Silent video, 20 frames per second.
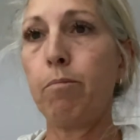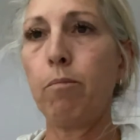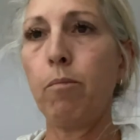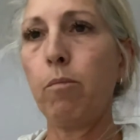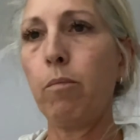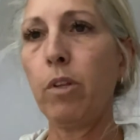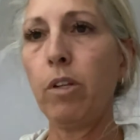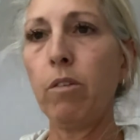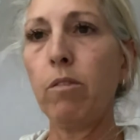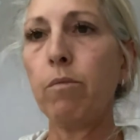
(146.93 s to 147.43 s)

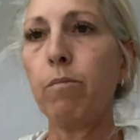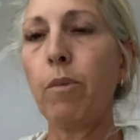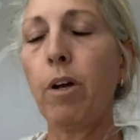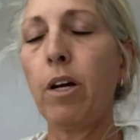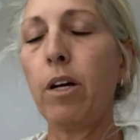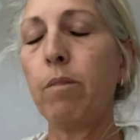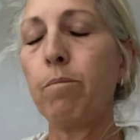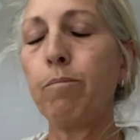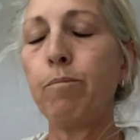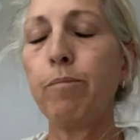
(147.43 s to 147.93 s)
Little
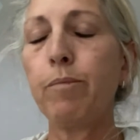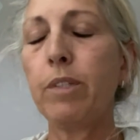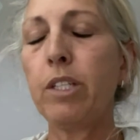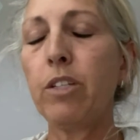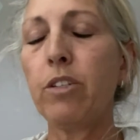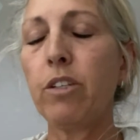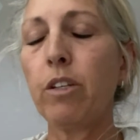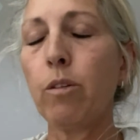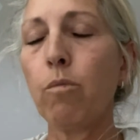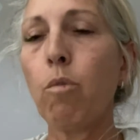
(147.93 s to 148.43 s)

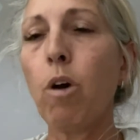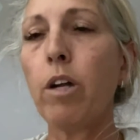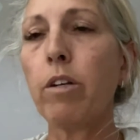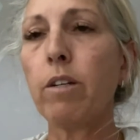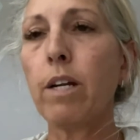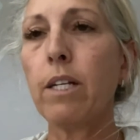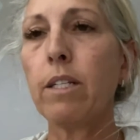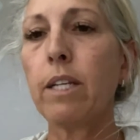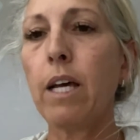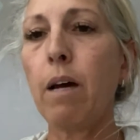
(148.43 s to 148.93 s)
distilled water
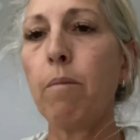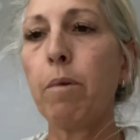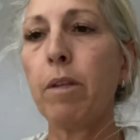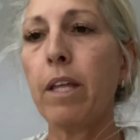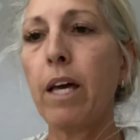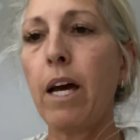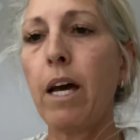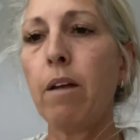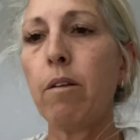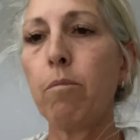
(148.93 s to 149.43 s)
on top of
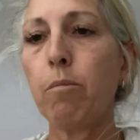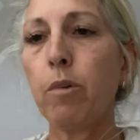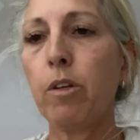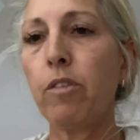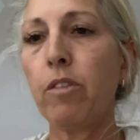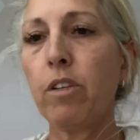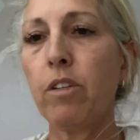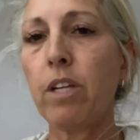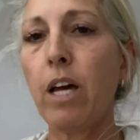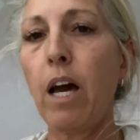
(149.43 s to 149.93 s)
that,
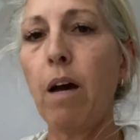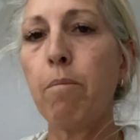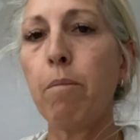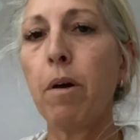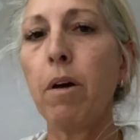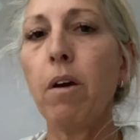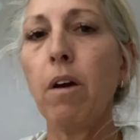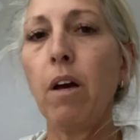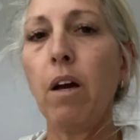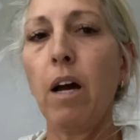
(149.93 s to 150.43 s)
put the top
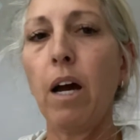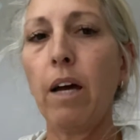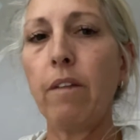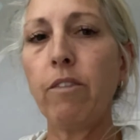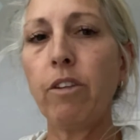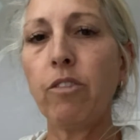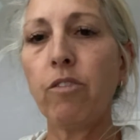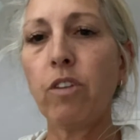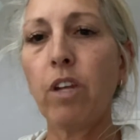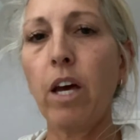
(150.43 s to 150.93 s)
on
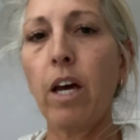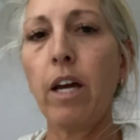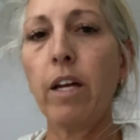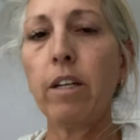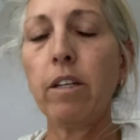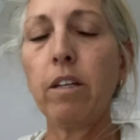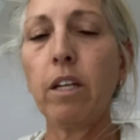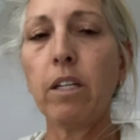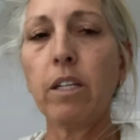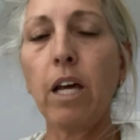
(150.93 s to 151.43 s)
the
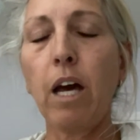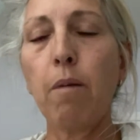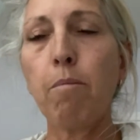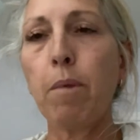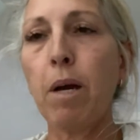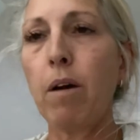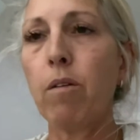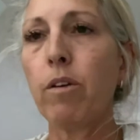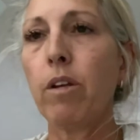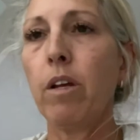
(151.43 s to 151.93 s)
slide, the top
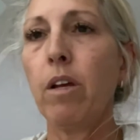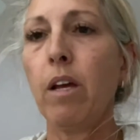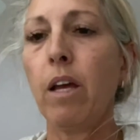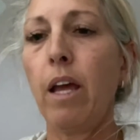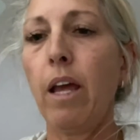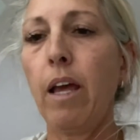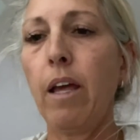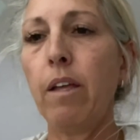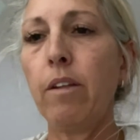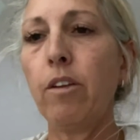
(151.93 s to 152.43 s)
mount,
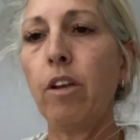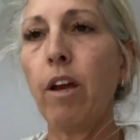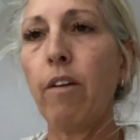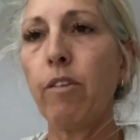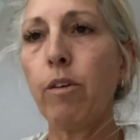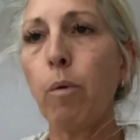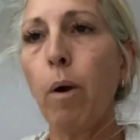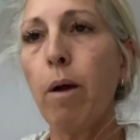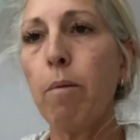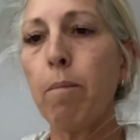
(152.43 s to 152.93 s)
and you have
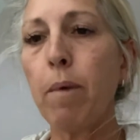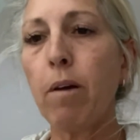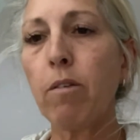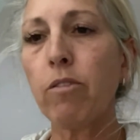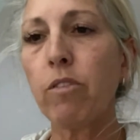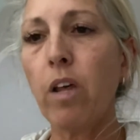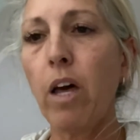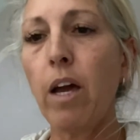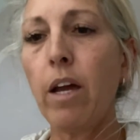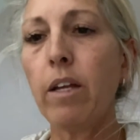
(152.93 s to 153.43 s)
your wet mount
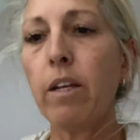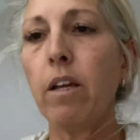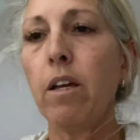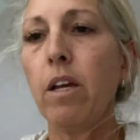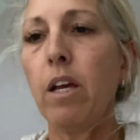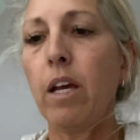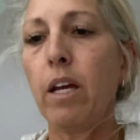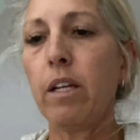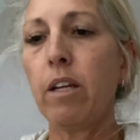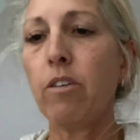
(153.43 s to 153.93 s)
slide.
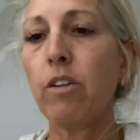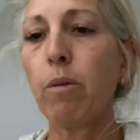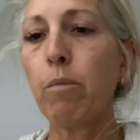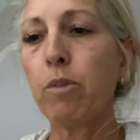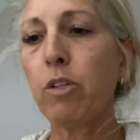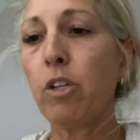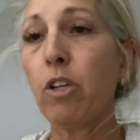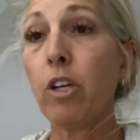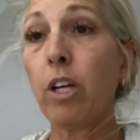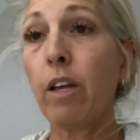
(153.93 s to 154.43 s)
And I was able
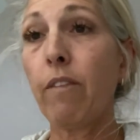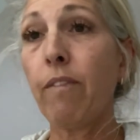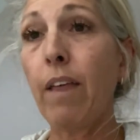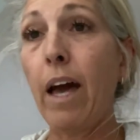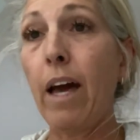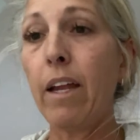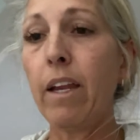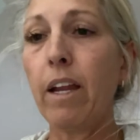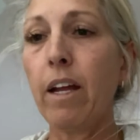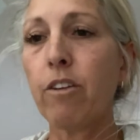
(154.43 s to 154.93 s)
to look at
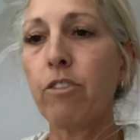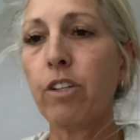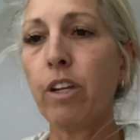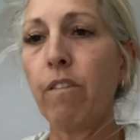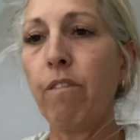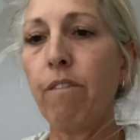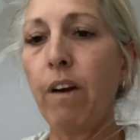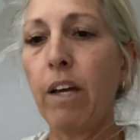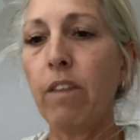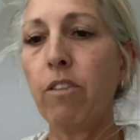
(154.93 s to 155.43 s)
that and actually
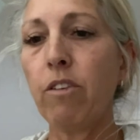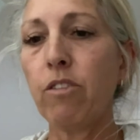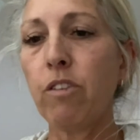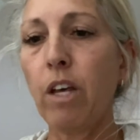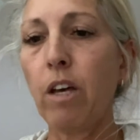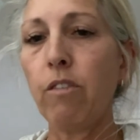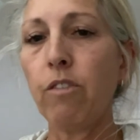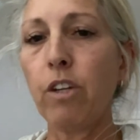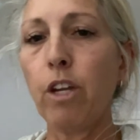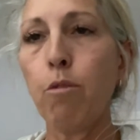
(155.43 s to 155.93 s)
find the
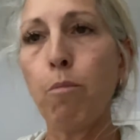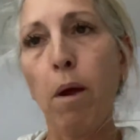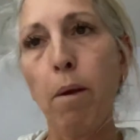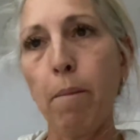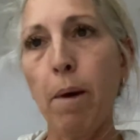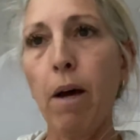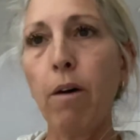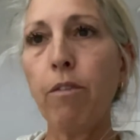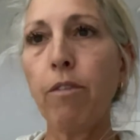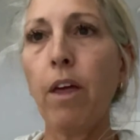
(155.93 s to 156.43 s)
cells in my
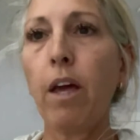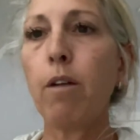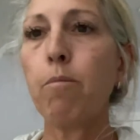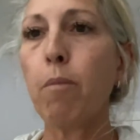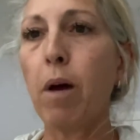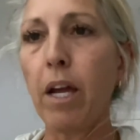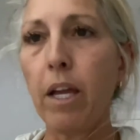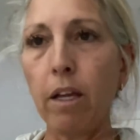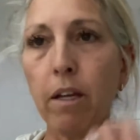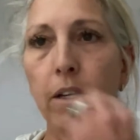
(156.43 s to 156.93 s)
mouth and
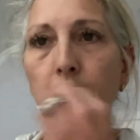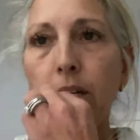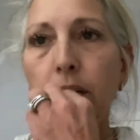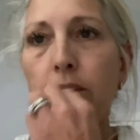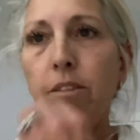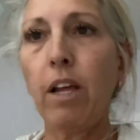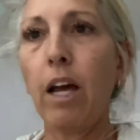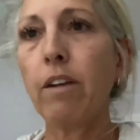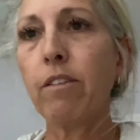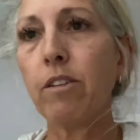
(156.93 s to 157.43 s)
my
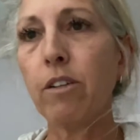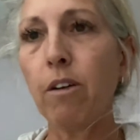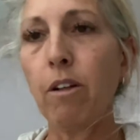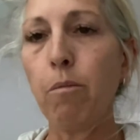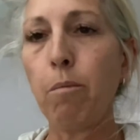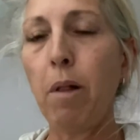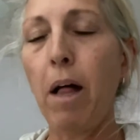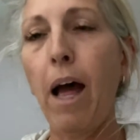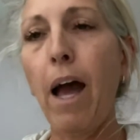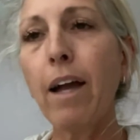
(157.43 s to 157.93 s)

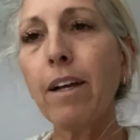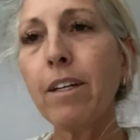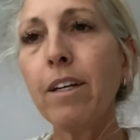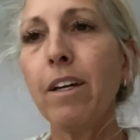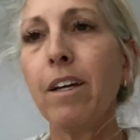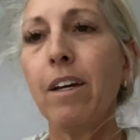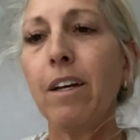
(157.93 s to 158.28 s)
dental plaque